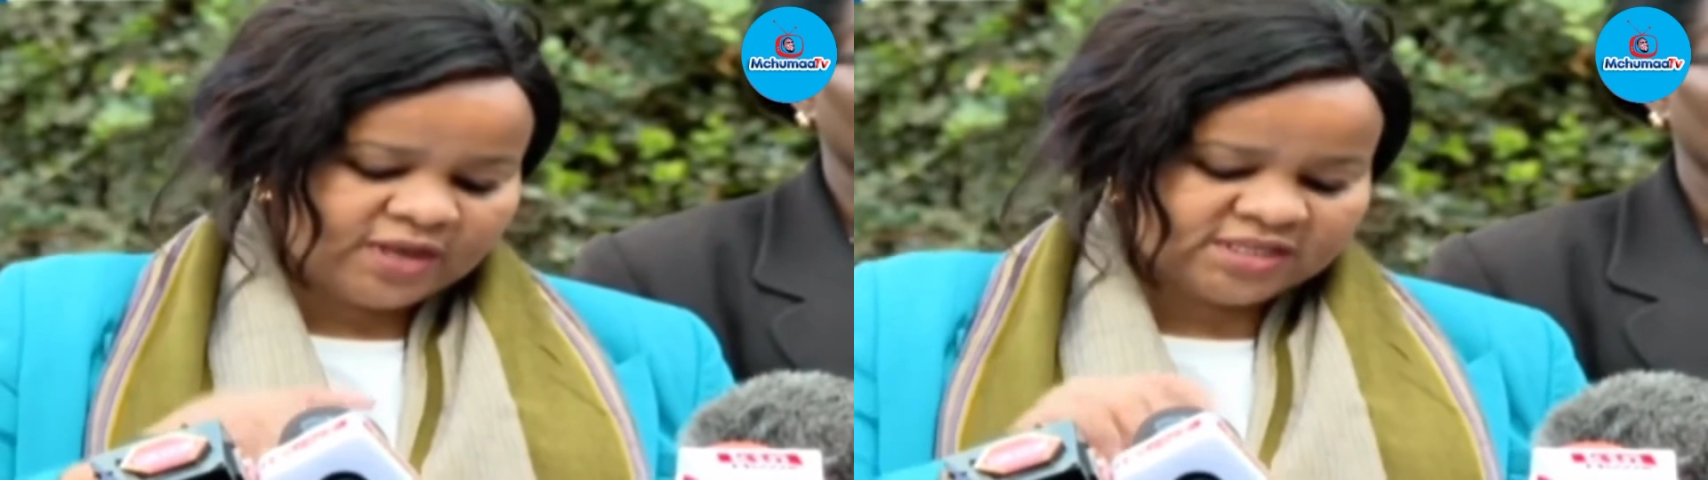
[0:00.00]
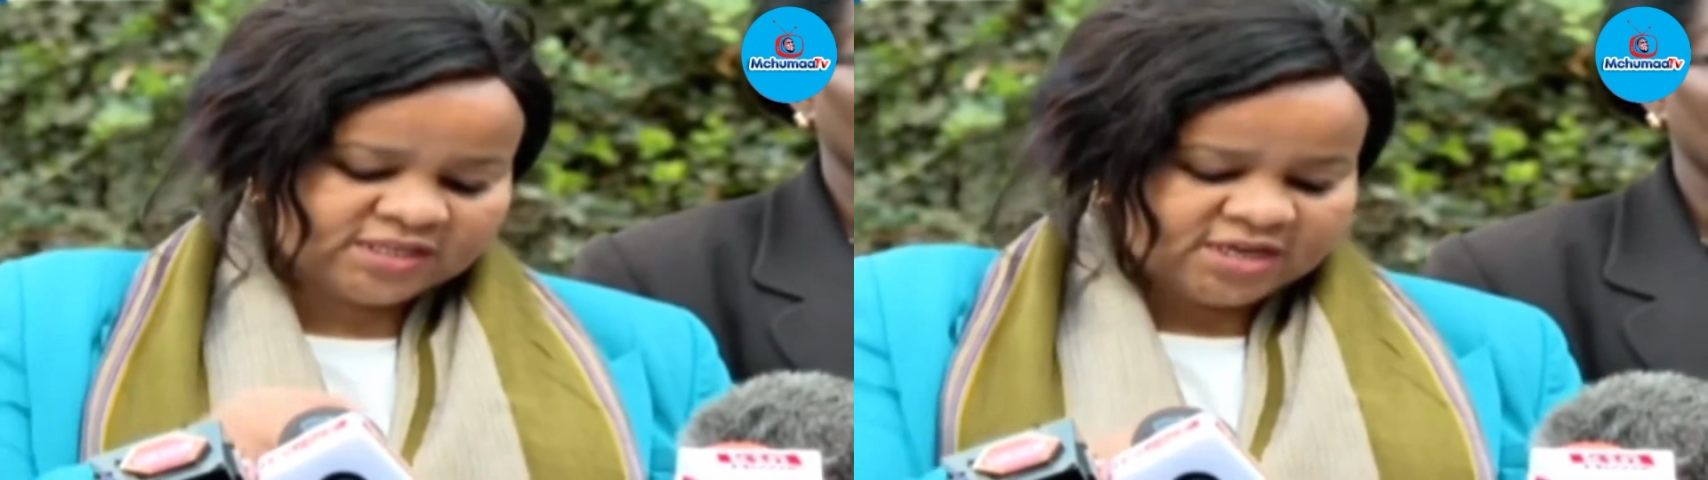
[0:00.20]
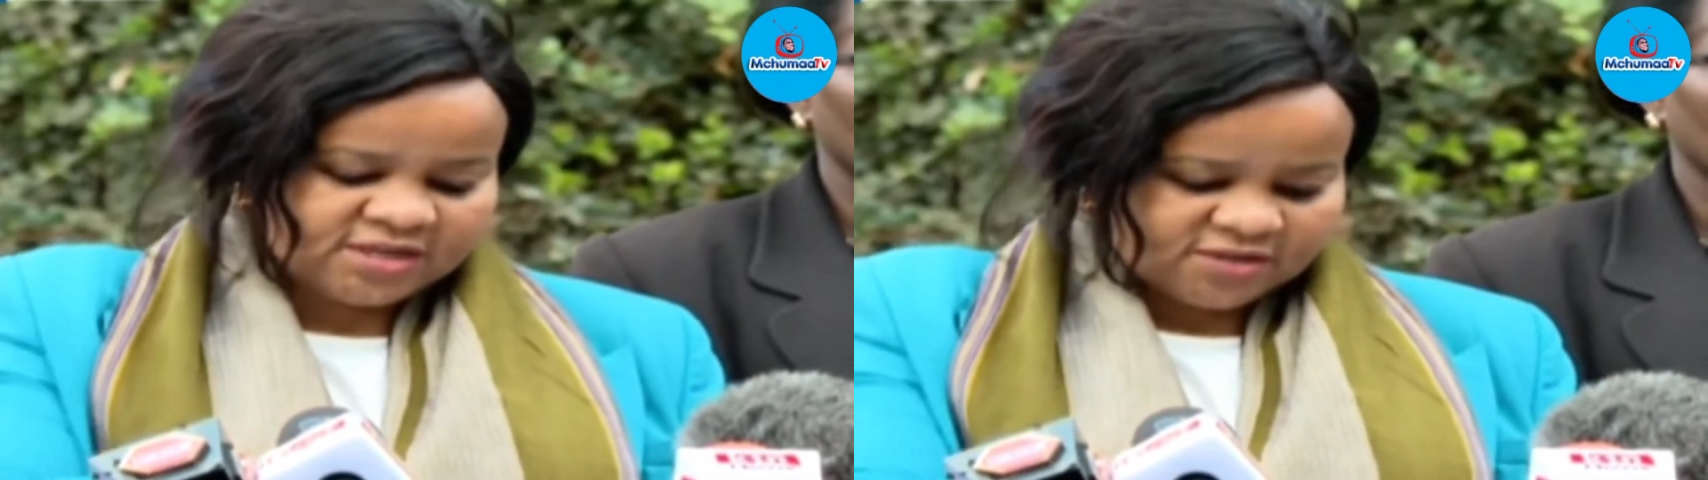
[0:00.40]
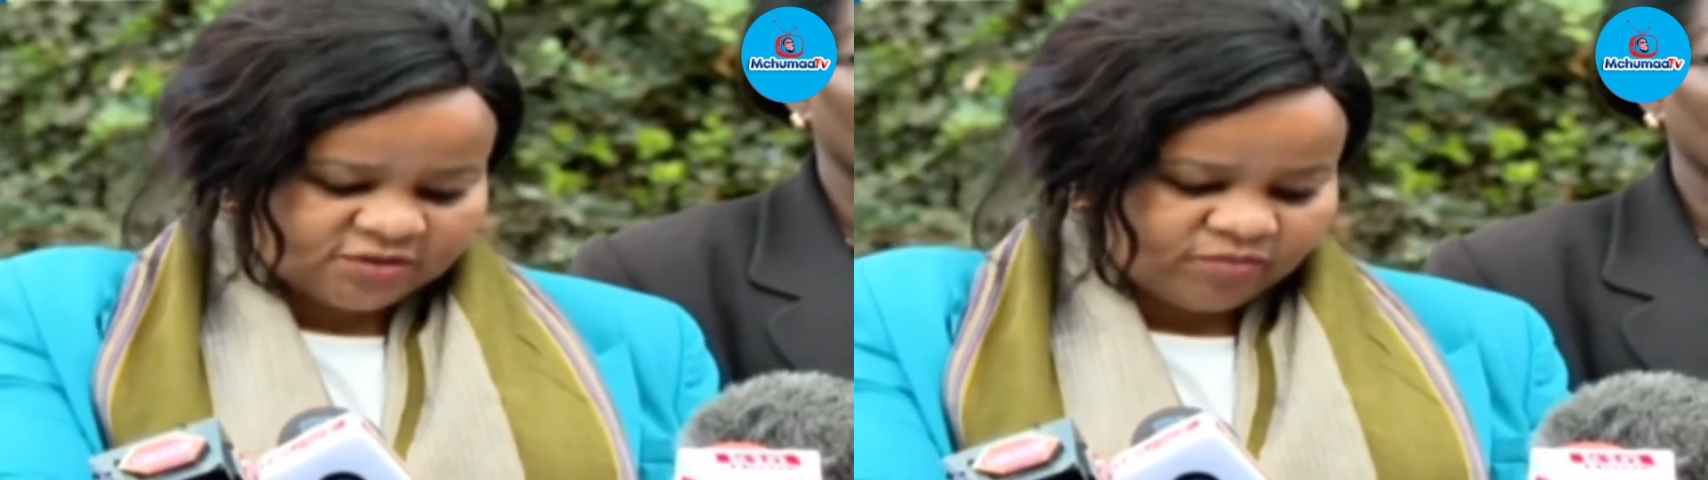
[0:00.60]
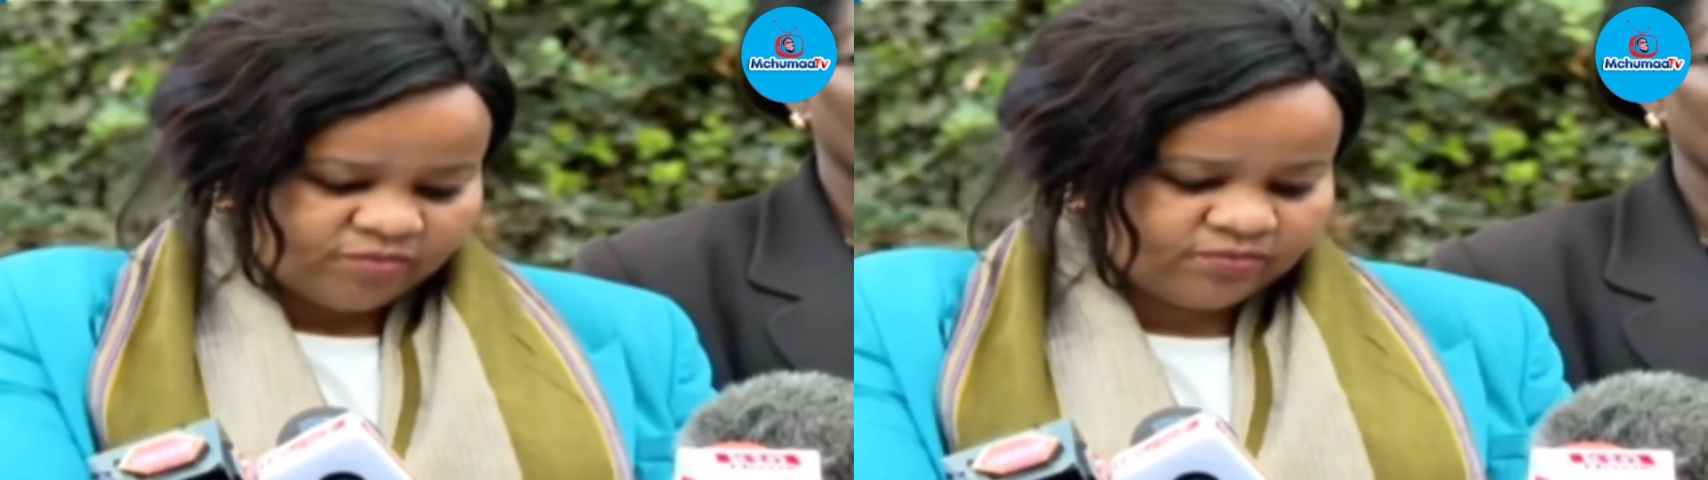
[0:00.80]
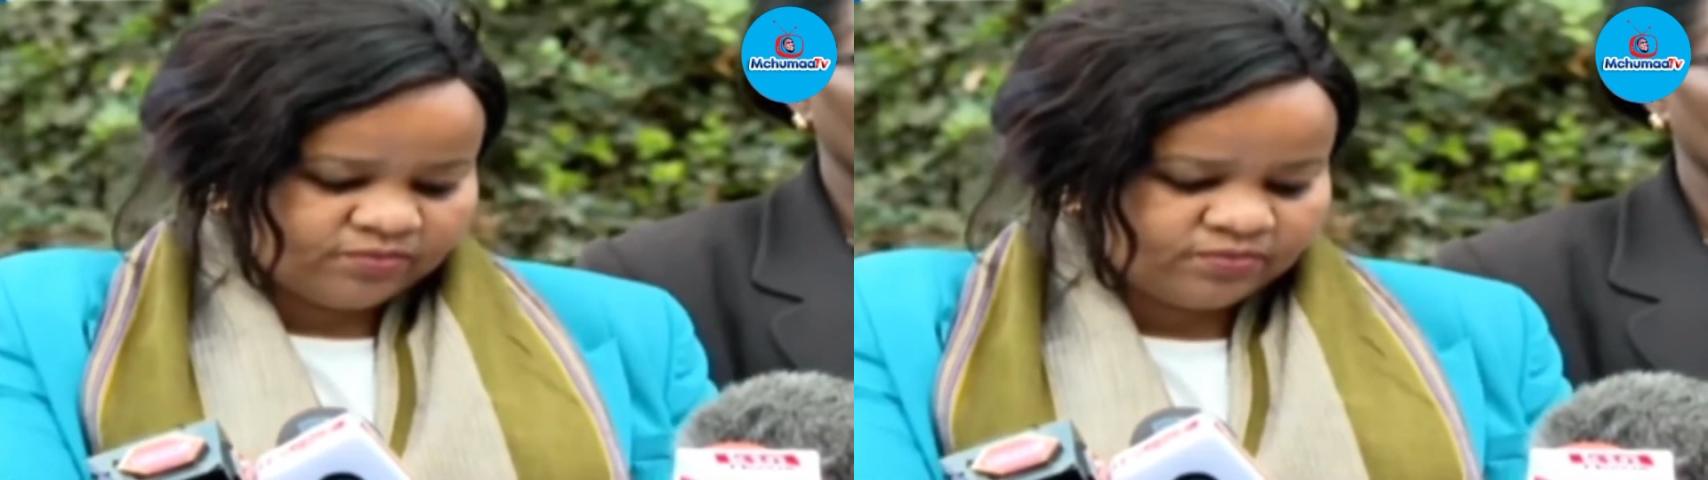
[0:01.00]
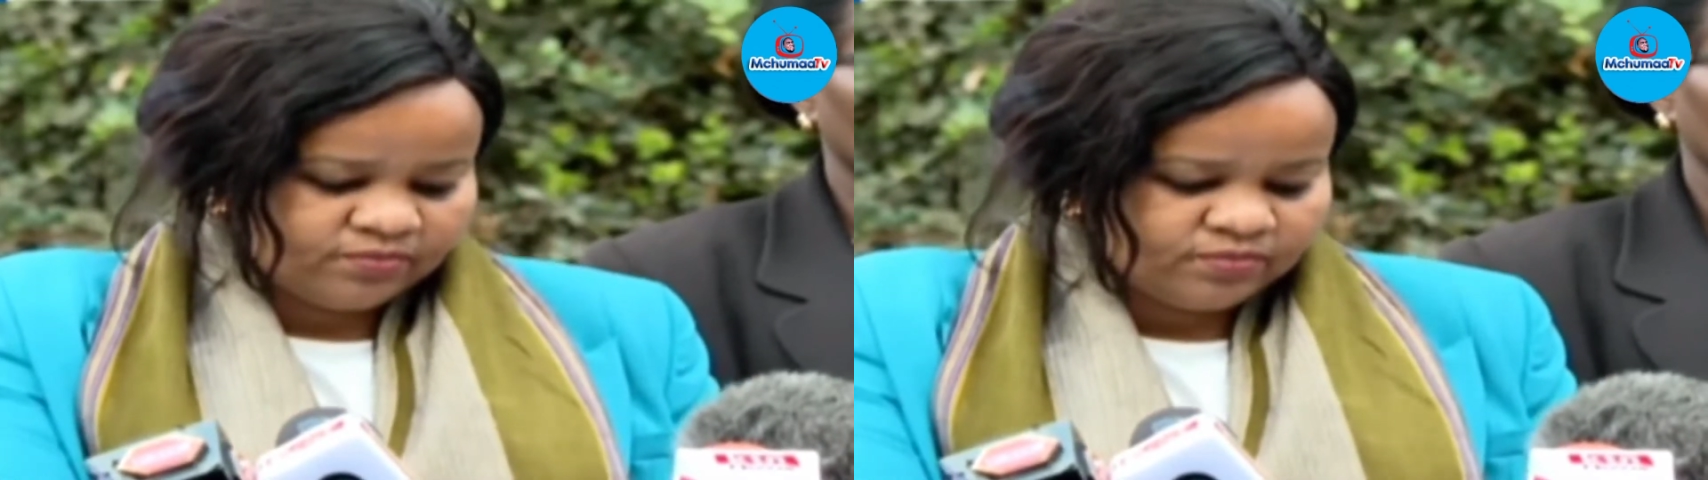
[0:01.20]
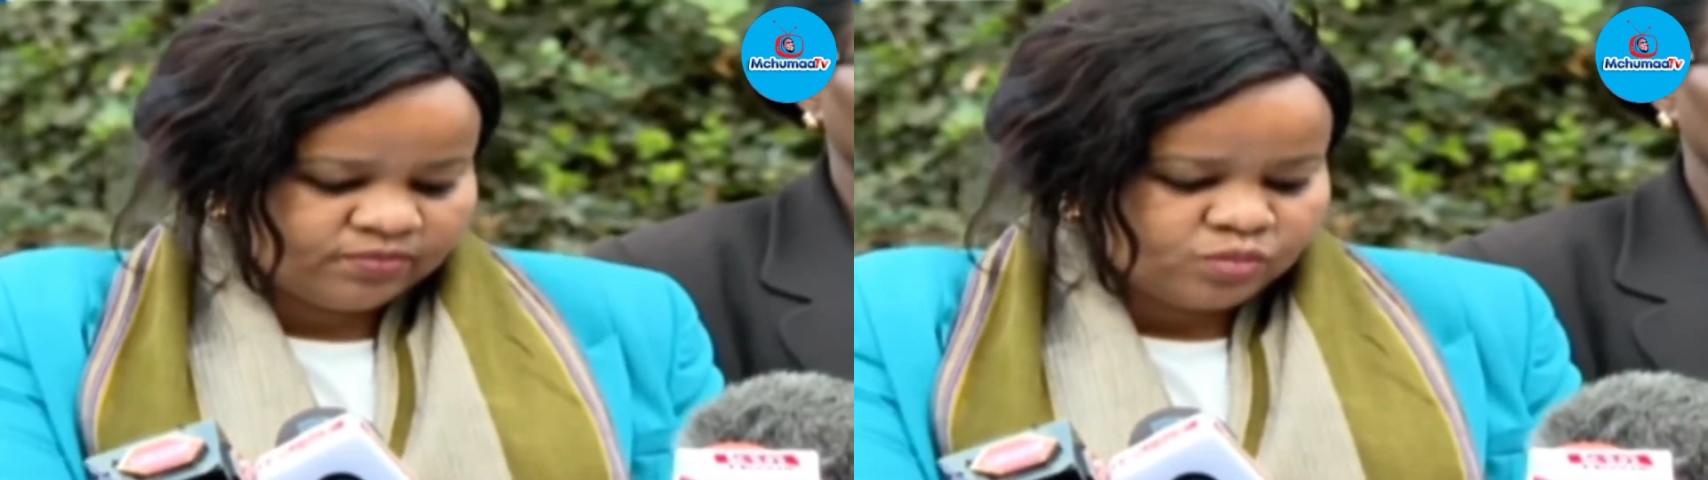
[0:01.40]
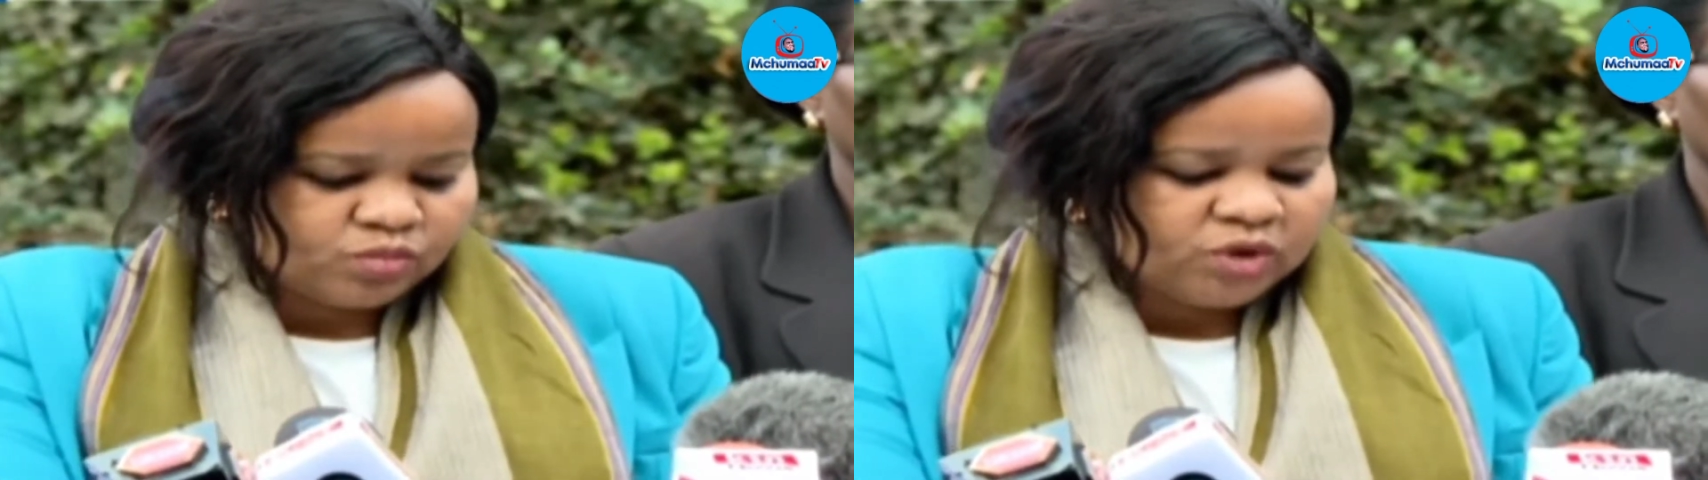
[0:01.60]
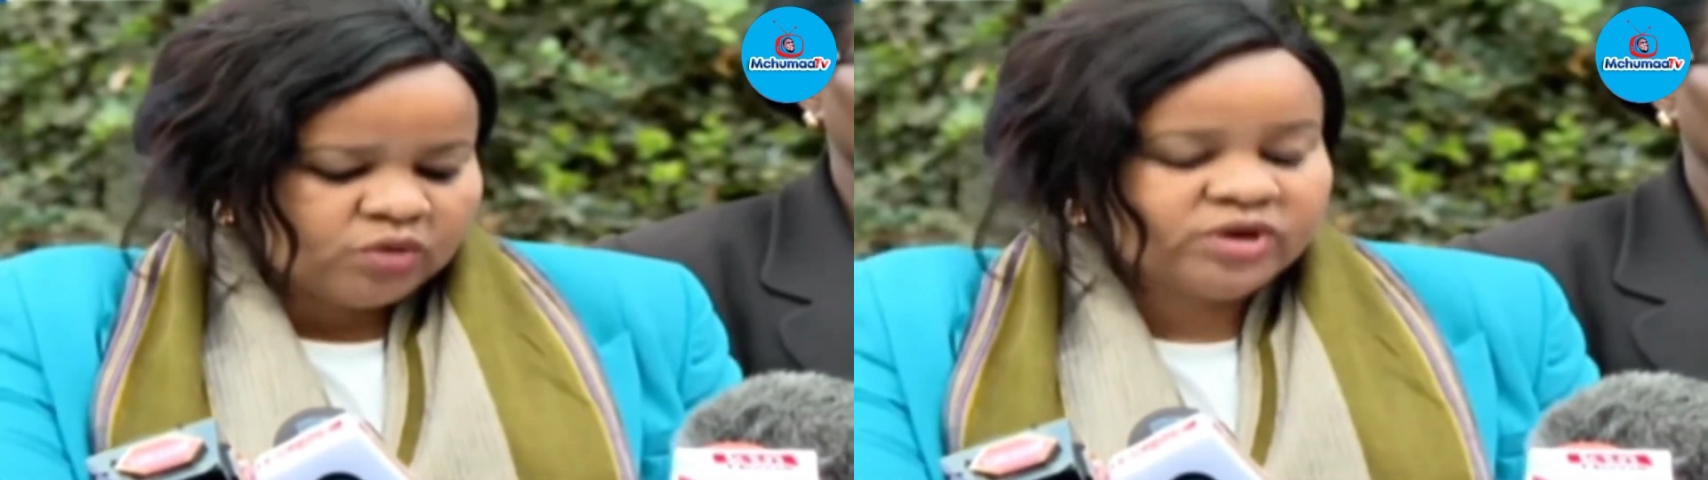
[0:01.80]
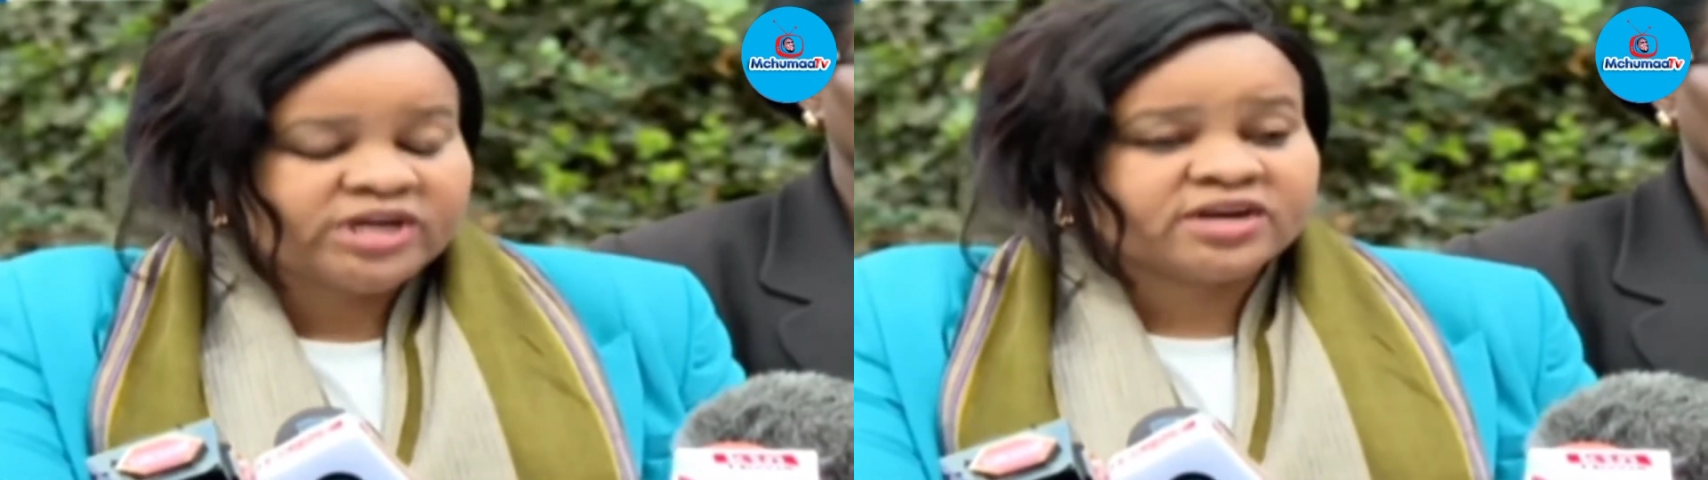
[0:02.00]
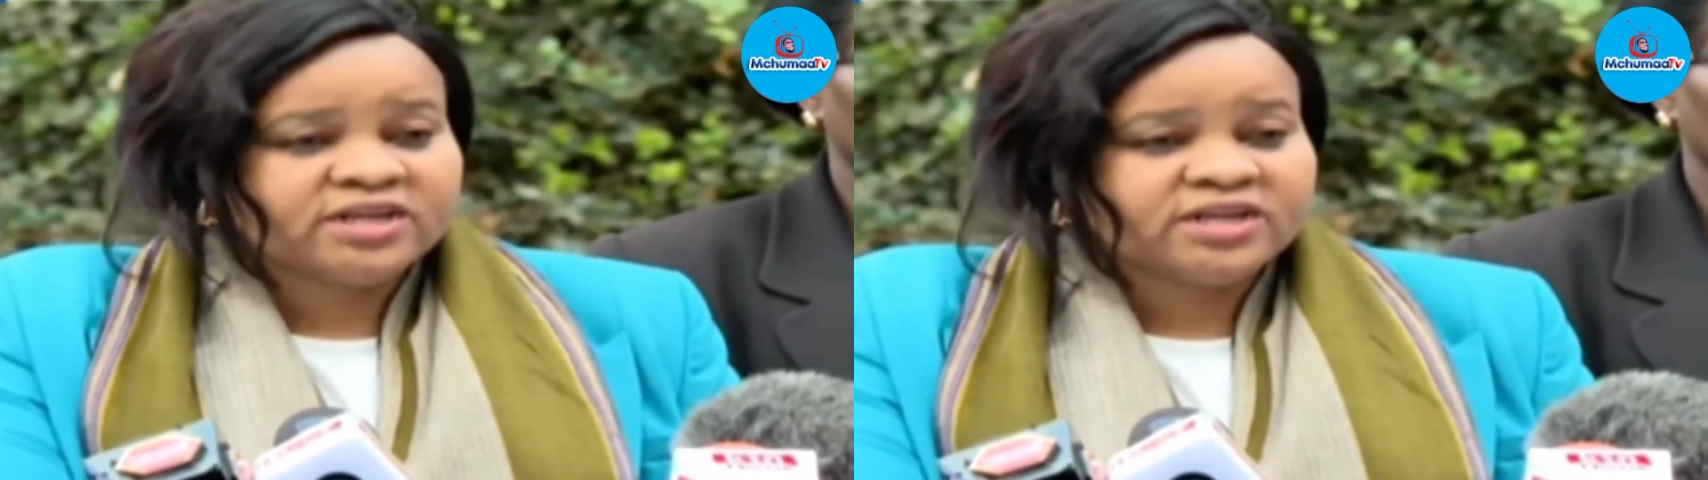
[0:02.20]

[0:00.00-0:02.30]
It says, We